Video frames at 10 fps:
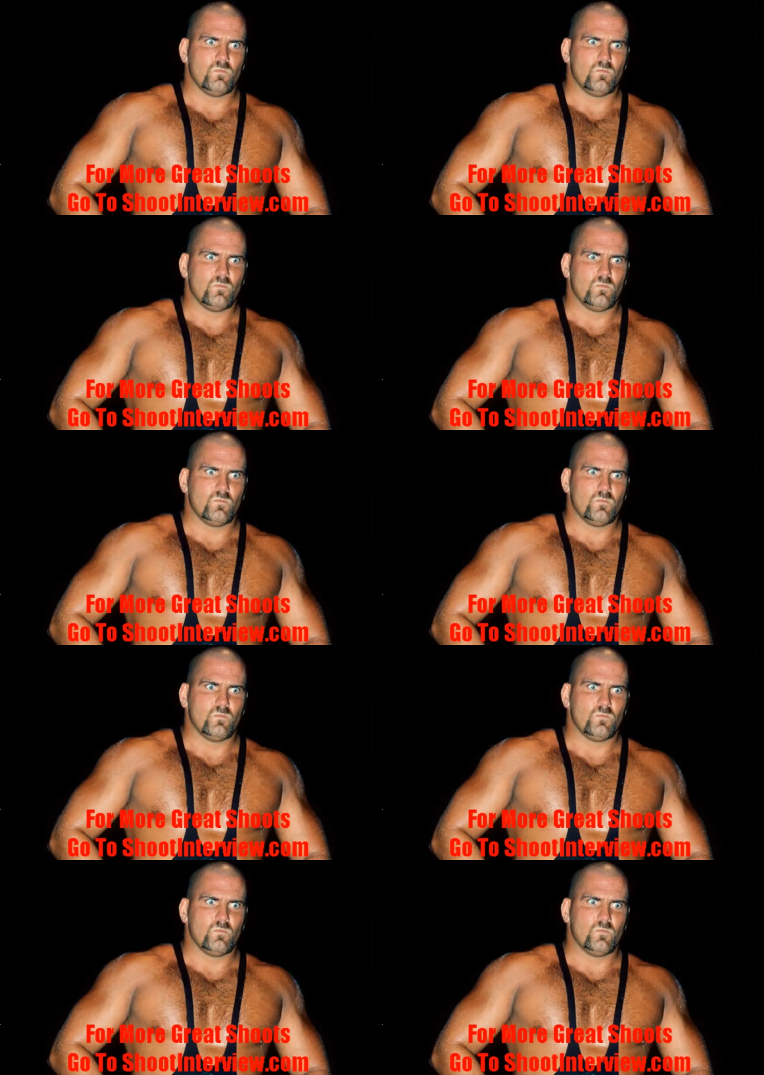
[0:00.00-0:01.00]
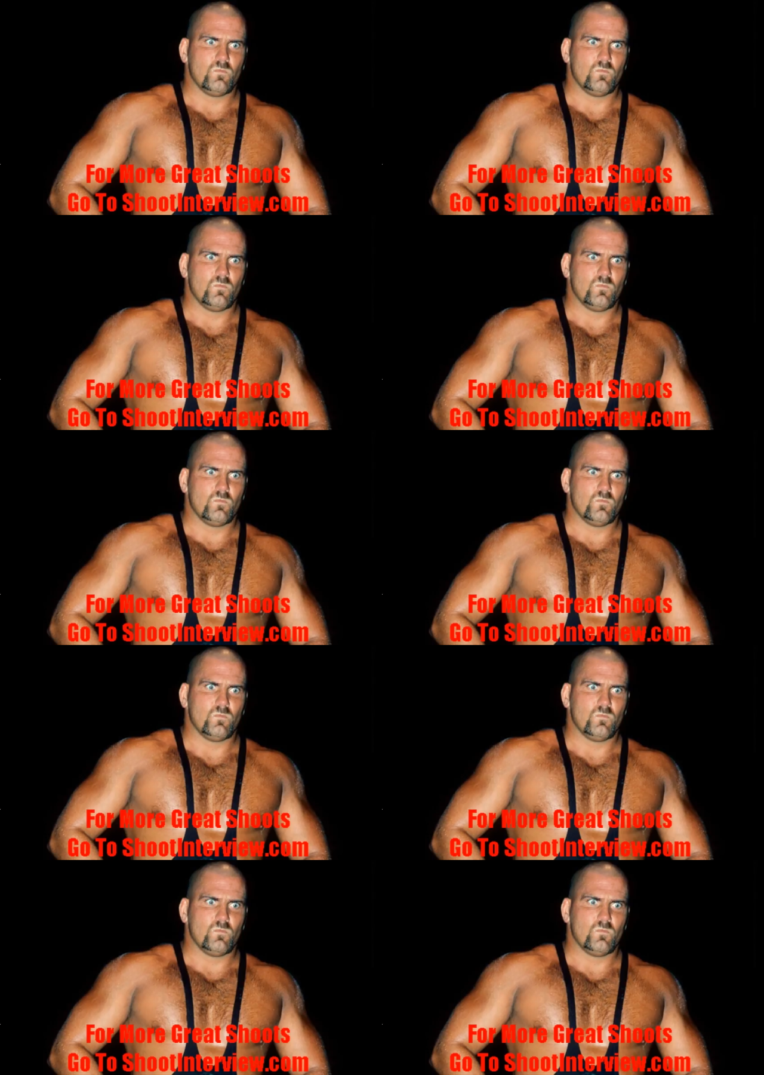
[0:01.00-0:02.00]

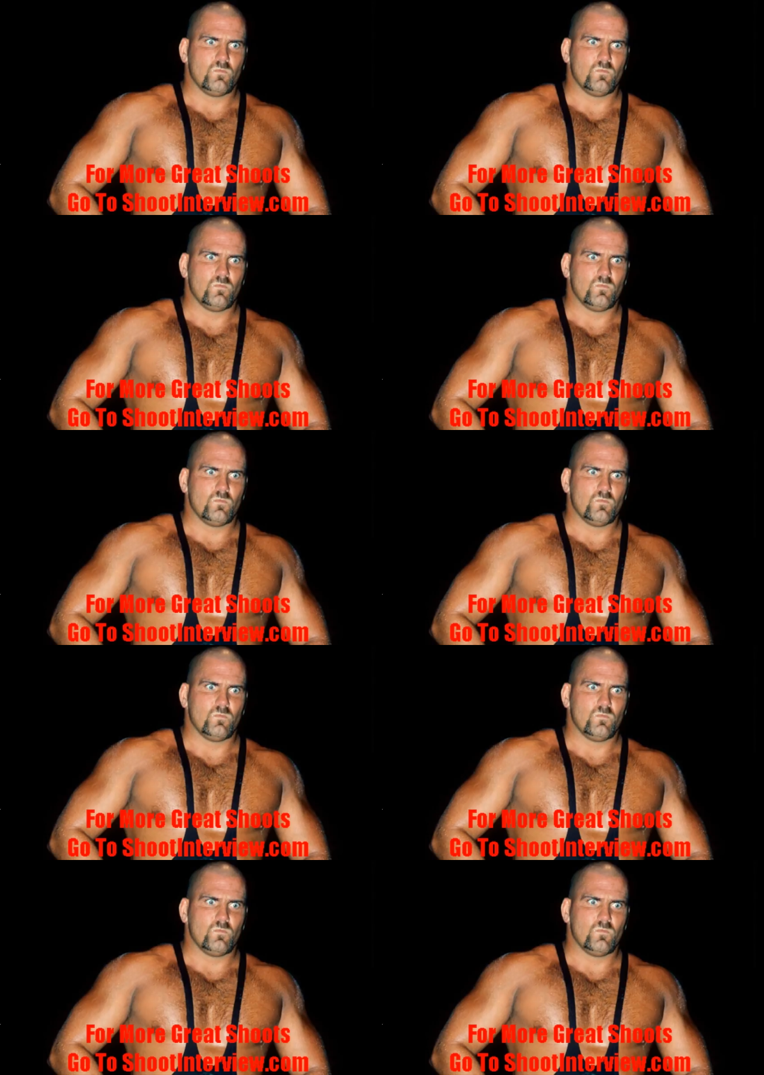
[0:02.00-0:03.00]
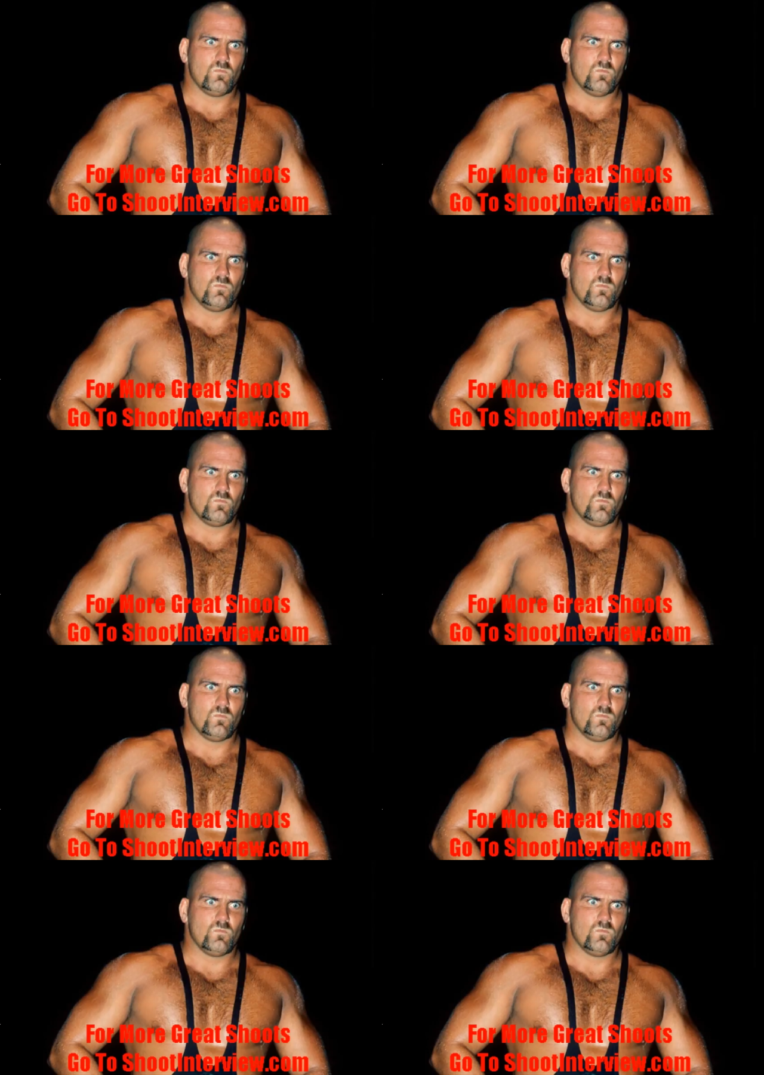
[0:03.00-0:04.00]

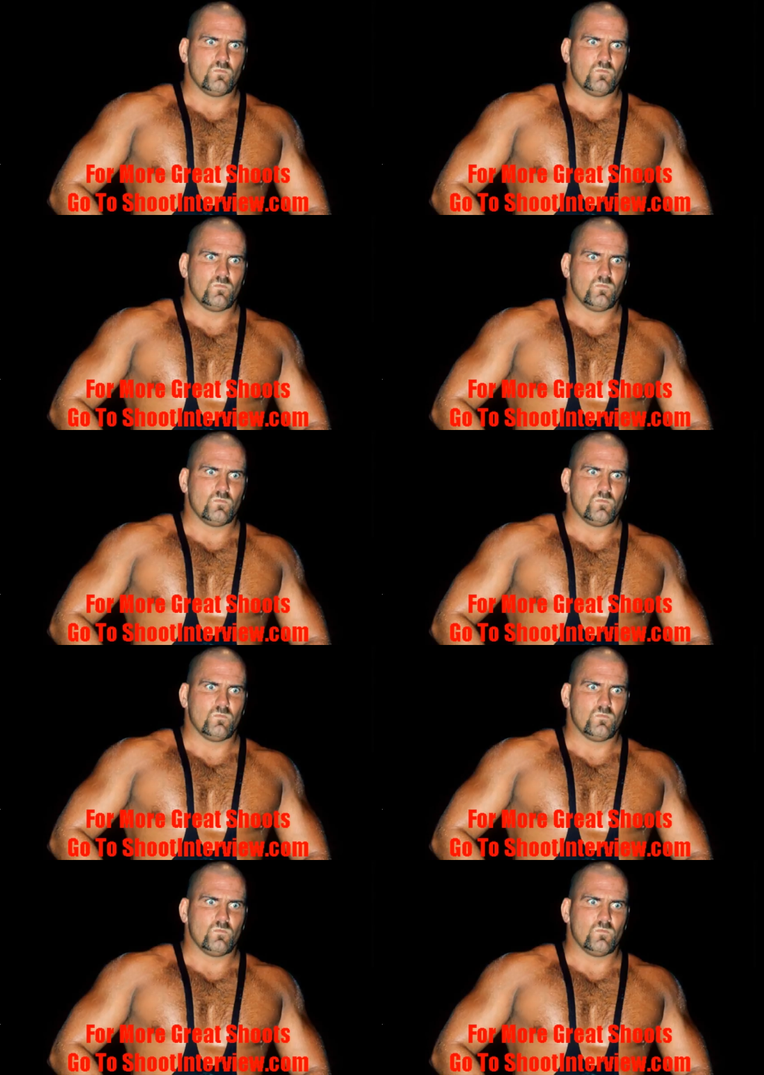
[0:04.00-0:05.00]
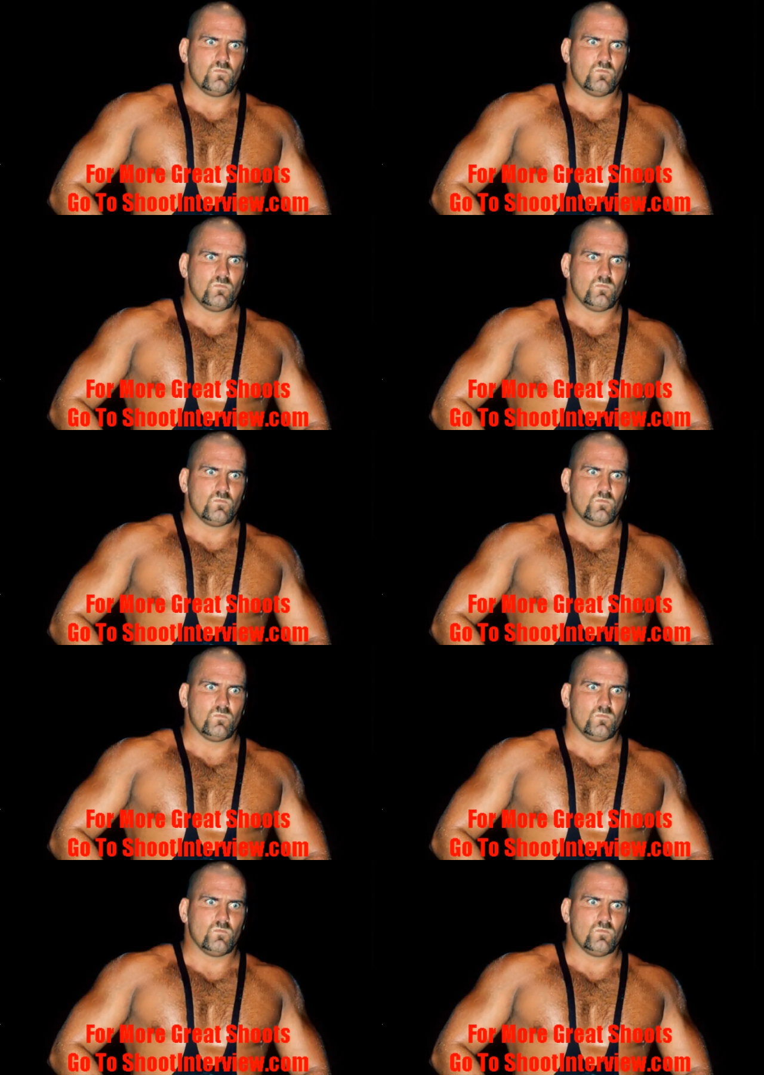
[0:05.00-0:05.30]
(no lip movement)